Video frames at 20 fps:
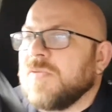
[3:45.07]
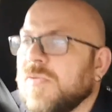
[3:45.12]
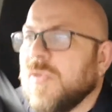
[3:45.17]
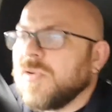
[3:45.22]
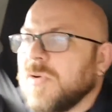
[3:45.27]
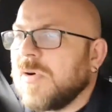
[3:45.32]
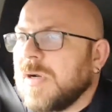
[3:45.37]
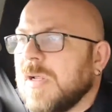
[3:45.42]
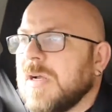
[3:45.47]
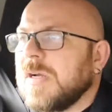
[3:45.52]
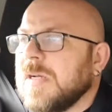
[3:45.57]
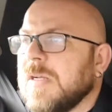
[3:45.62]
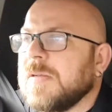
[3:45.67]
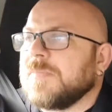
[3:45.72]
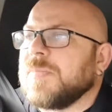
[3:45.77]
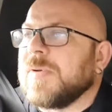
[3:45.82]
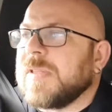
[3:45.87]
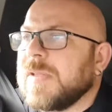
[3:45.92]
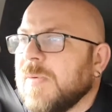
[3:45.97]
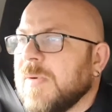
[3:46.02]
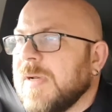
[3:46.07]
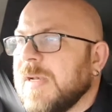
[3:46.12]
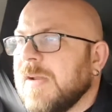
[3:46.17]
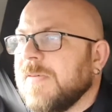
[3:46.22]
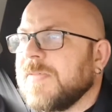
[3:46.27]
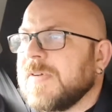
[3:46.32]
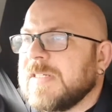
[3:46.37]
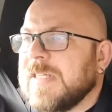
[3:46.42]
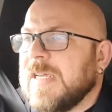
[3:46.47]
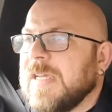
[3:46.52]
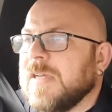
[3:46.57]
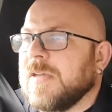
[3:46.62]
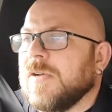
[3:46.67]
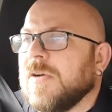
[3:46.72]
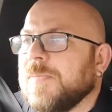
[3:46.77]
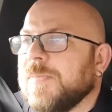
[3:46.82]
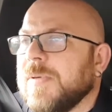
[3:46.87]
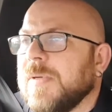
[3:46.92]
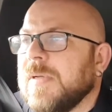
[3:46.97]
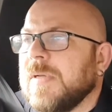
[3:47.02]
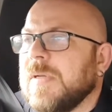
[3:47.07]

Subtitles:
in rural Ireland, but they were never taken up.